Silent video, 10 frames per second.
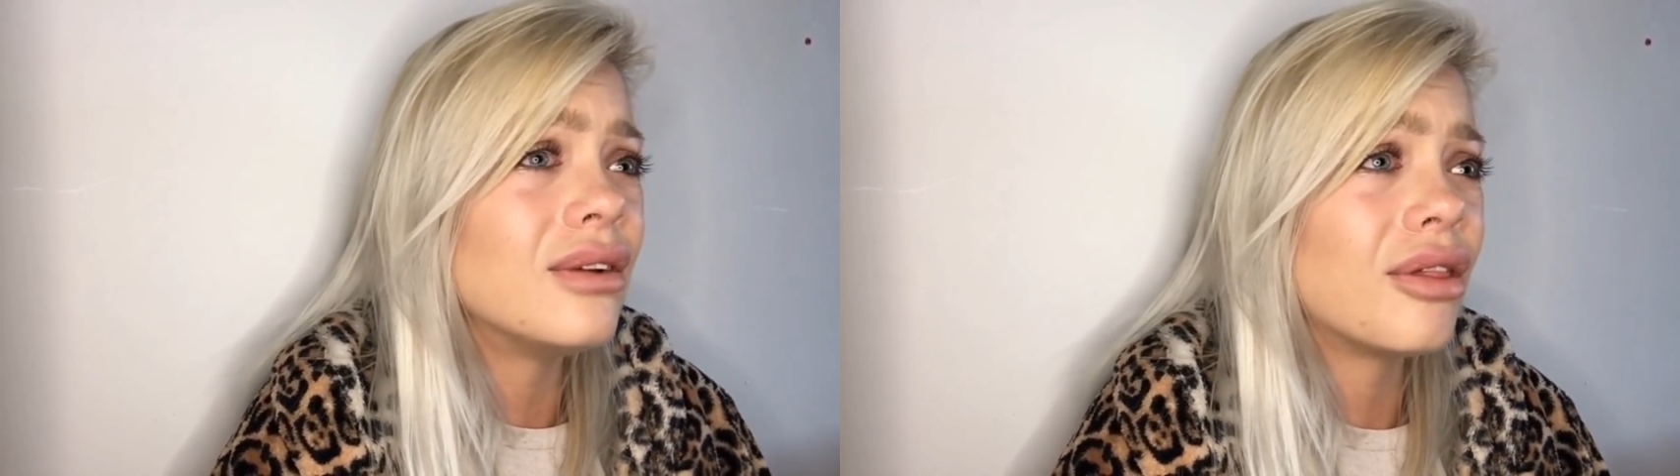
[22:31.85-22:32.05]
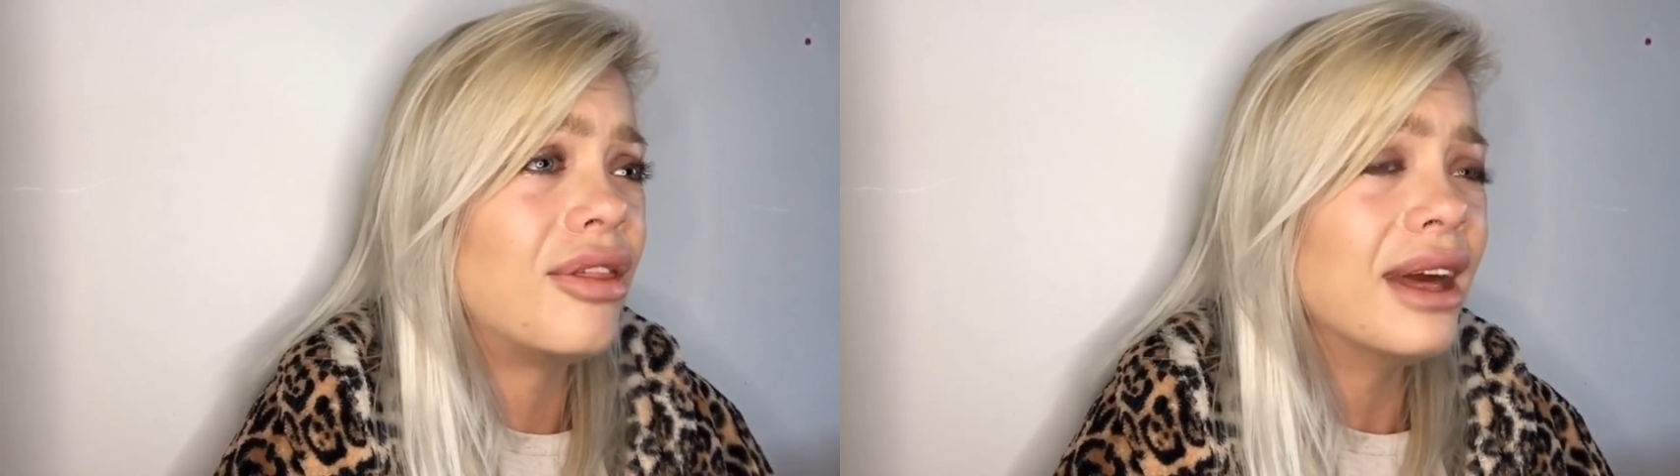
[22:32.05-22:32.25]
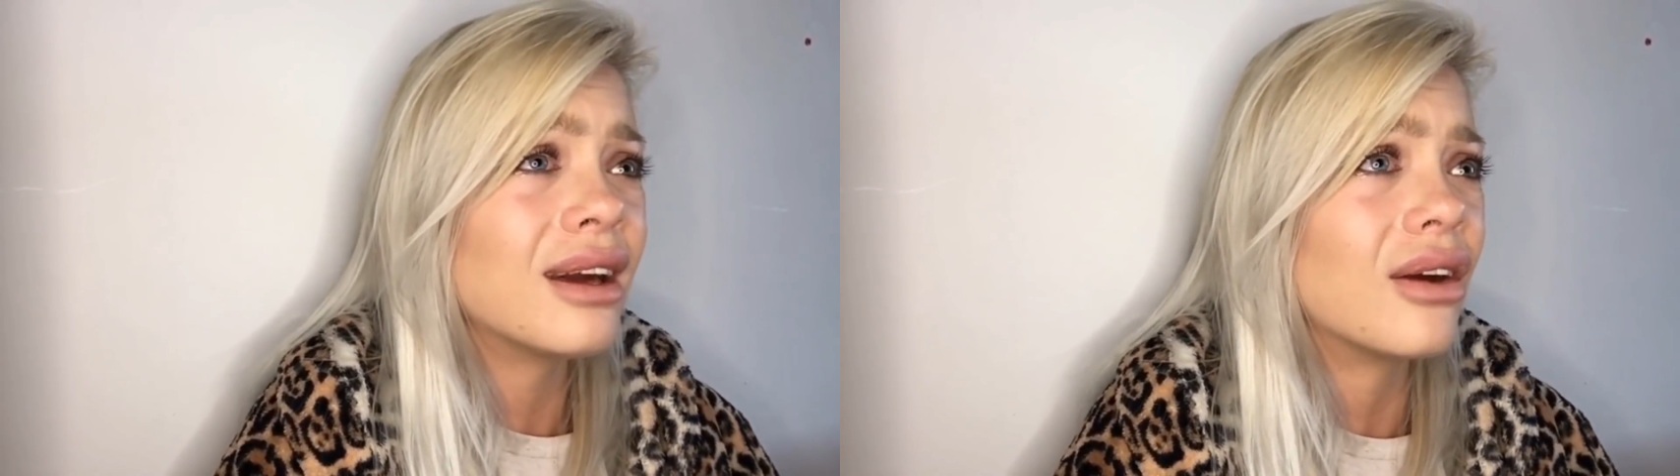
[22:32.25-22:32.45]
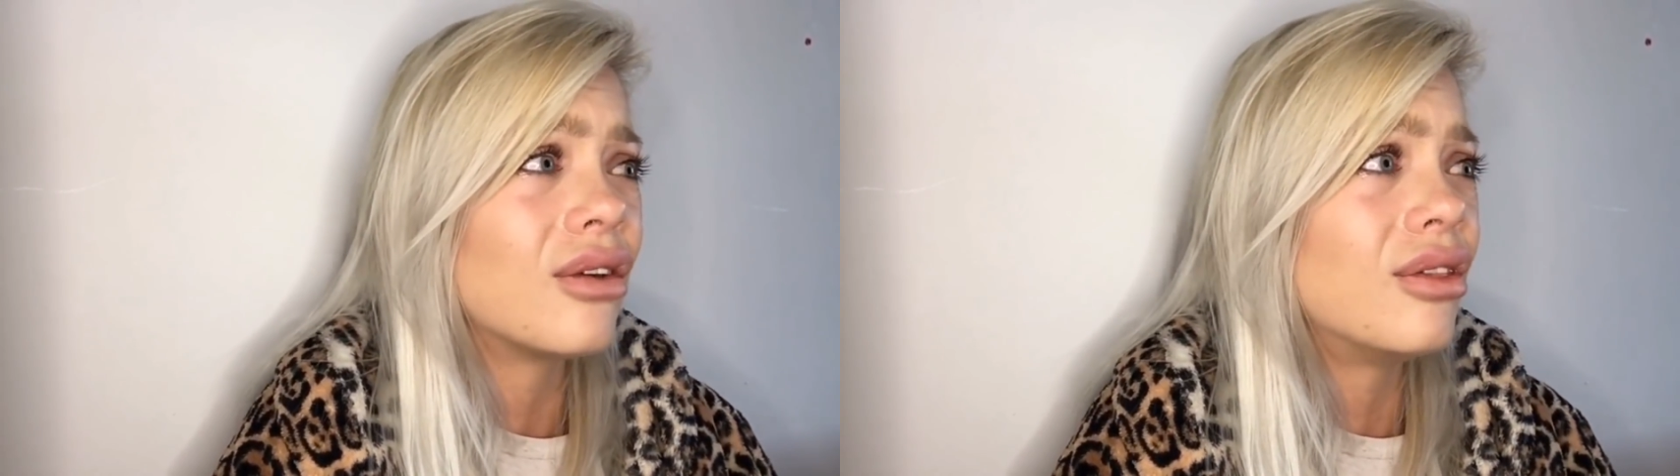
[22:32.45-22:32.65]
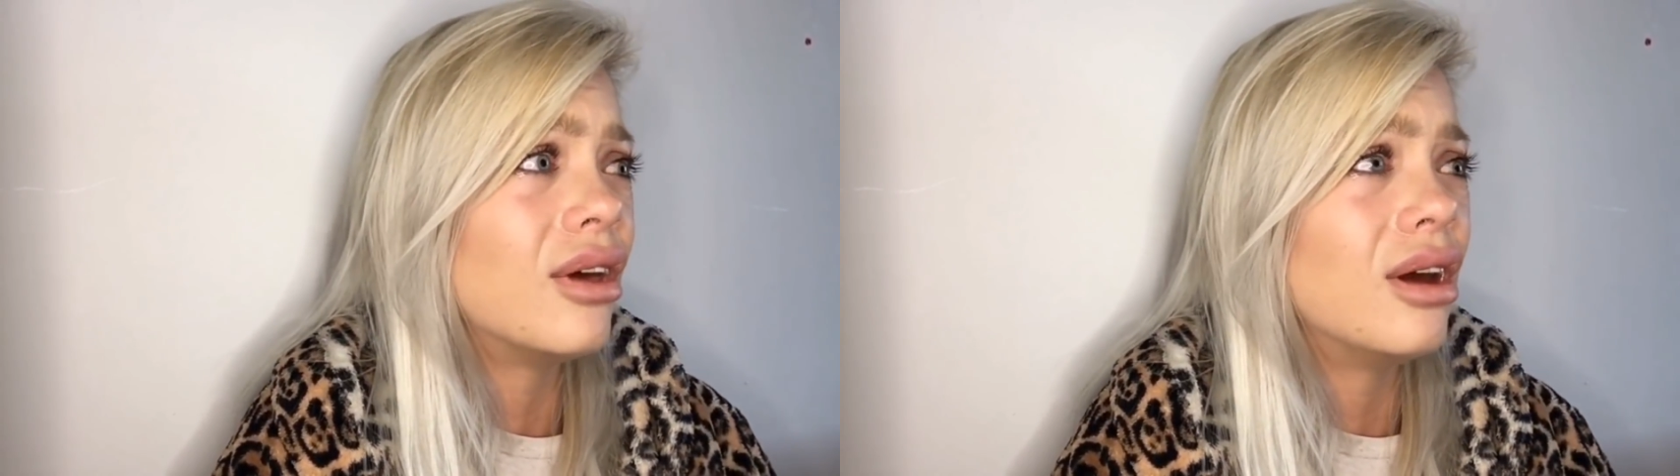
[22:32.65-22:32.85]

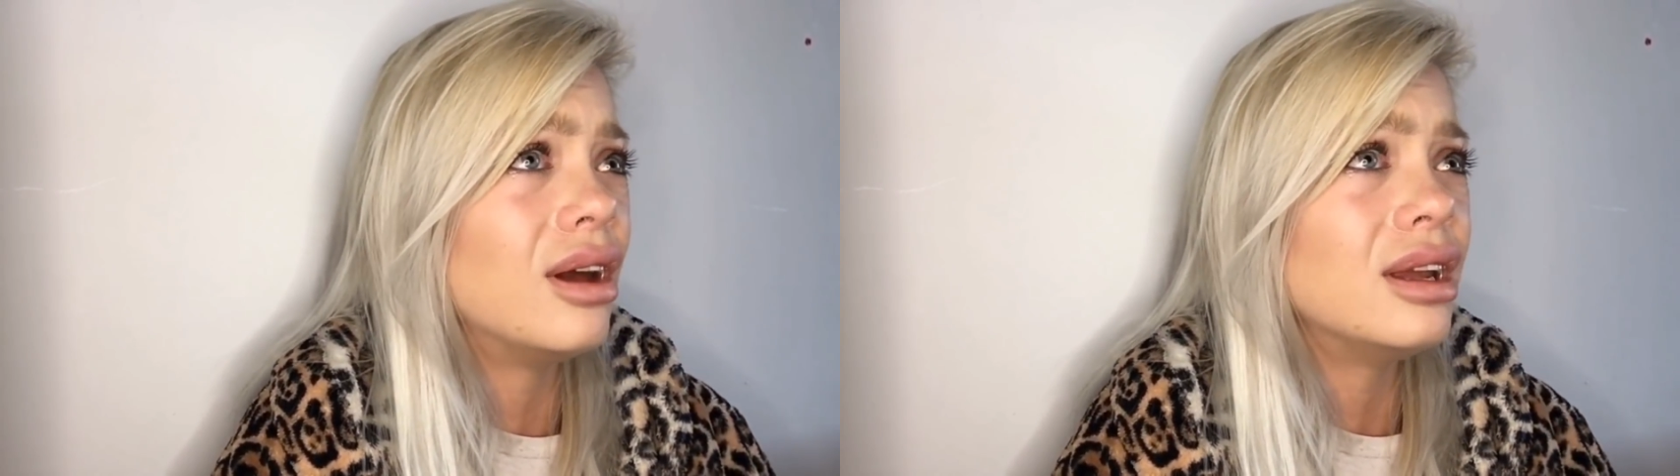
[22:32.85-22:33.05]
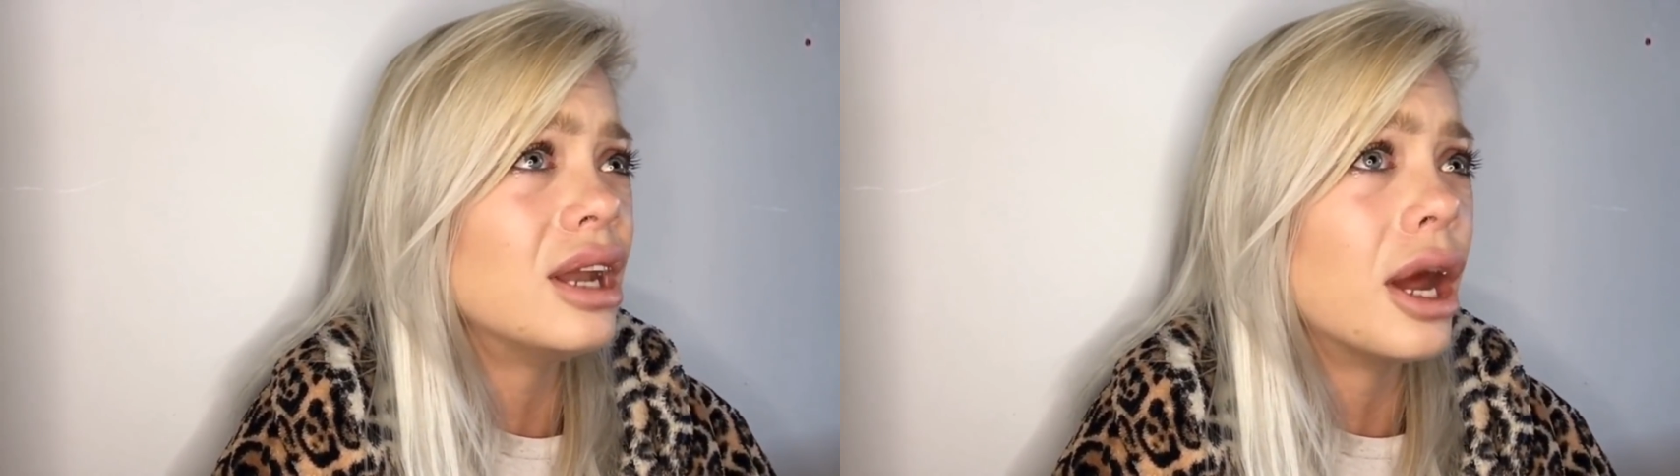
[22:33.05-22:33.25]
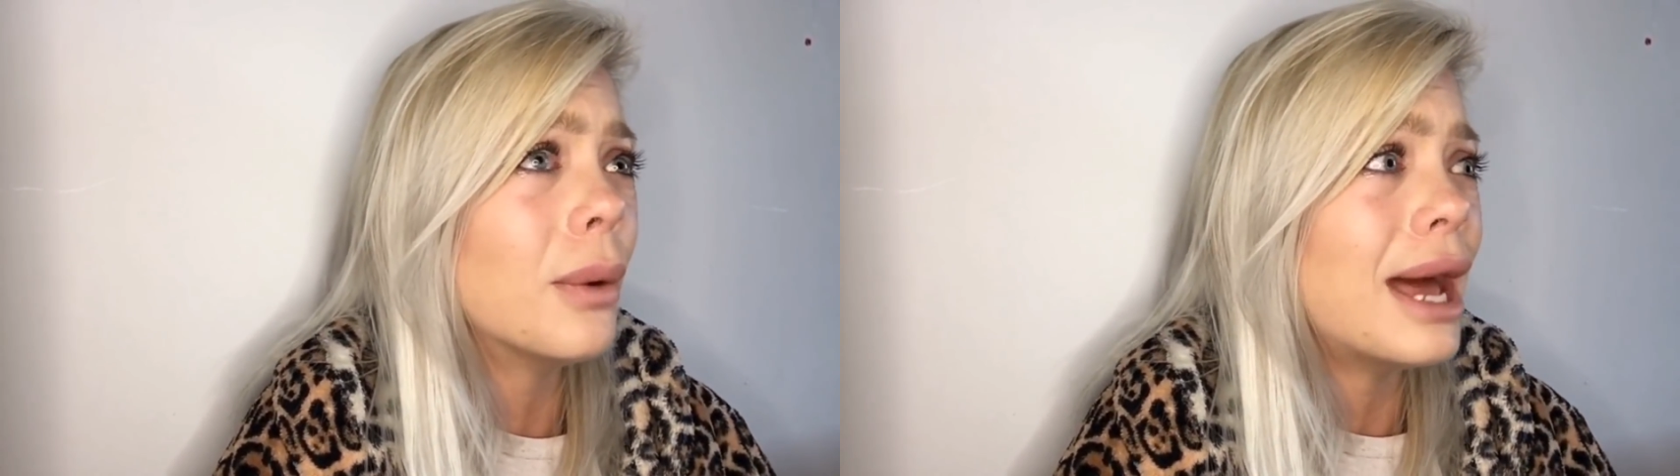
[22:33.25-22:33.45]
think that, you know,